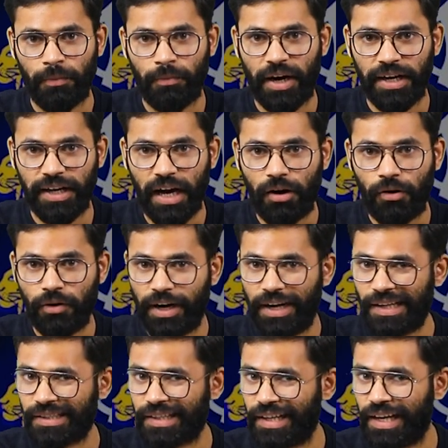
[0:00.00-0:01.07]
By now,
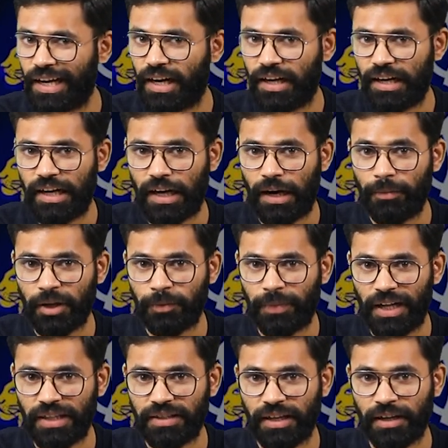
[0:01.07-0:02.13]
it is clear that
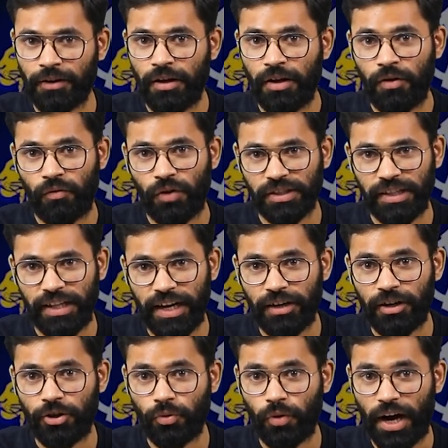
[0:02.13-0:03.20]
Amritpal Singh was
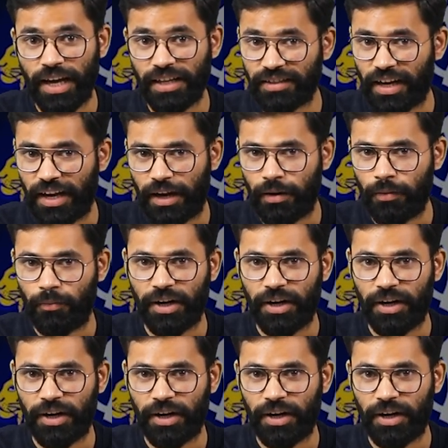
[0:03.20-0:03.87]
linked to ISI,